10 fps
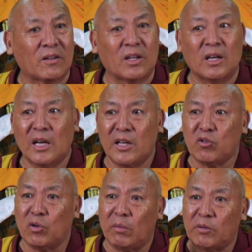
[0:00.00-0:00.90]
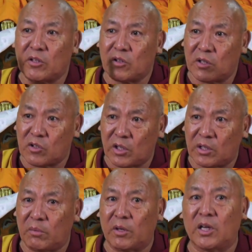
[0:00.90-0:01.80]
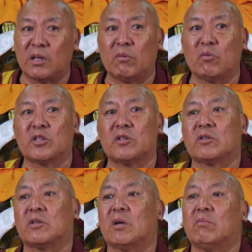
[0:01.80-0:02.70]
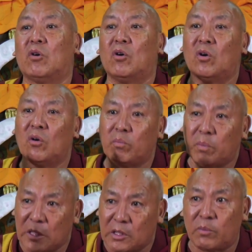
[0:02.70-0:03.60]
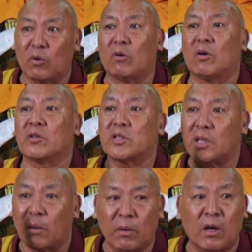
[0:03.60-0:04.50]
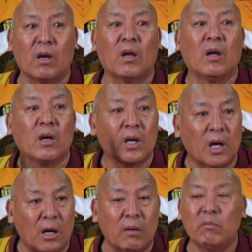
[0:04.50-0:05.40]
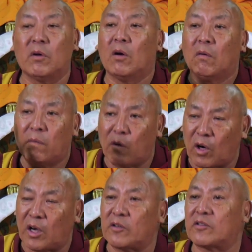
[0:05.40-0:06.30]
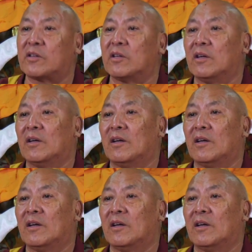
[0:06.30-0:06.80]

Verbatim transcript: The less you have these destructive negative emotions, the more peaceful, stable, calm, focused.